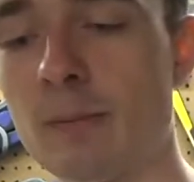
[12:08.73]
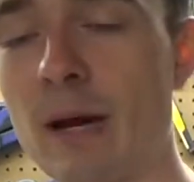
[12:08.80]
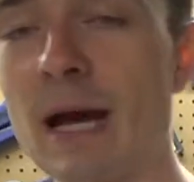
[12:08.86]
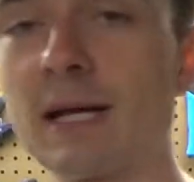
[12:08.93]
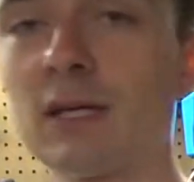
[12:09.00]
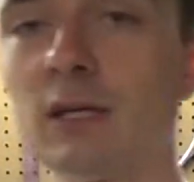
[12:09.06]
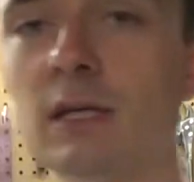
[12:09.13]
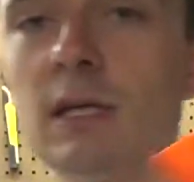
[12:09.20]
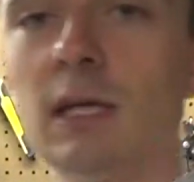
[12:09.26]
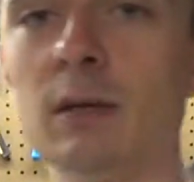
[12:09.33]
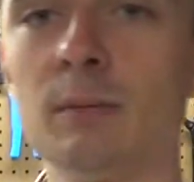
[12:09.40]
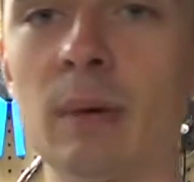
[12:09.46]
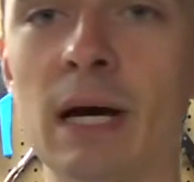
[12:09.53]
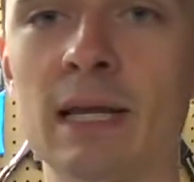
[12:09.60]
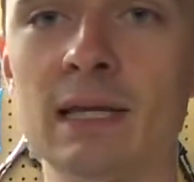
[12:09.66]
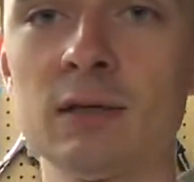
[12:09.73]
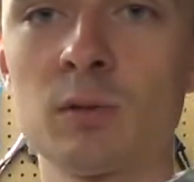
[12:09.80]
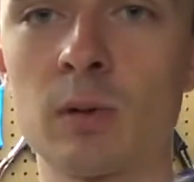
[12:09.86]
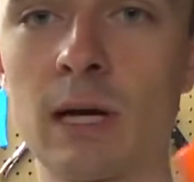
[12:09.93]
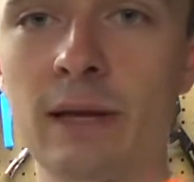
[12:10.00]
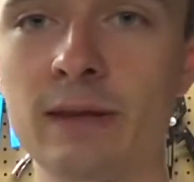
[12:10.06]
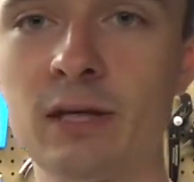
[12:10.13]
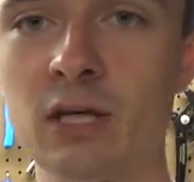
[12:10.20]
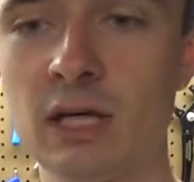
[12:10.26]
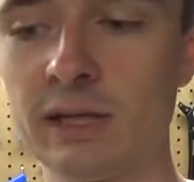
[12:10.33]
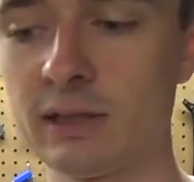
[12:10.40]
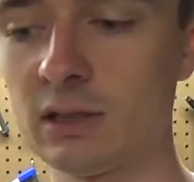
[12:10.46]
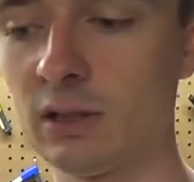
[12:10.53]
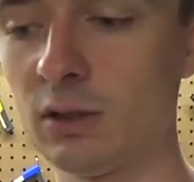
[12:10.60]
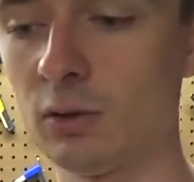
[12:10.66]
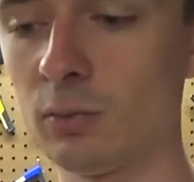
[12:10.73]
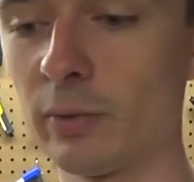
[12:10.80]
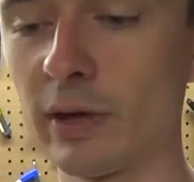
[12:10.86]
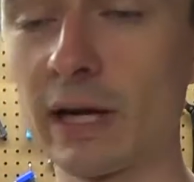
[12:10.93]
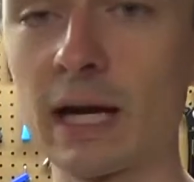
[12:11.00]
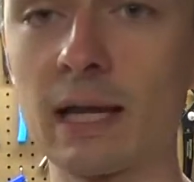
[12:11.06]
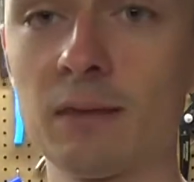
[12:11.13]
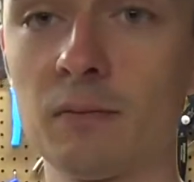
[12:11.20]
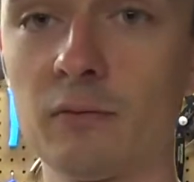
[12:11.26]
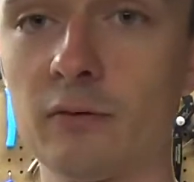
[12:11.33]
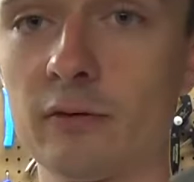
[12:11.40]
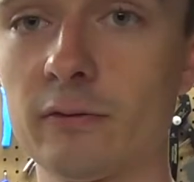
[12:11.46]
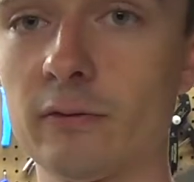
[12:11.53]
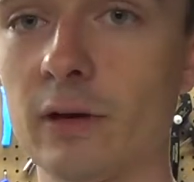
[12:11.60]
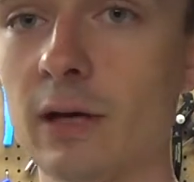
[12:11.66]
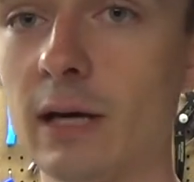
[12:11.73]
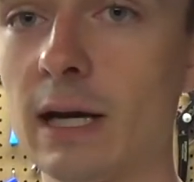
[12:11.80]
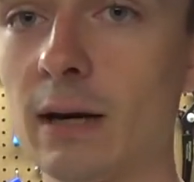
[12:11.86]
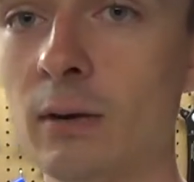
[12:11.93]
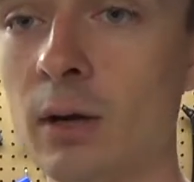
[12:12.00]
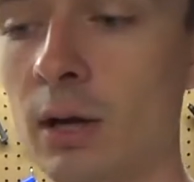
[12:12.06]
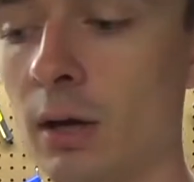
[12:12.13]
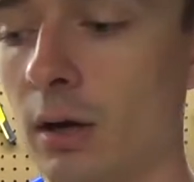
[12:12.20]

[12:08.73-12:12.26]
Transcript: I actually didn't buy these when I had the chance to, but I got them for free now.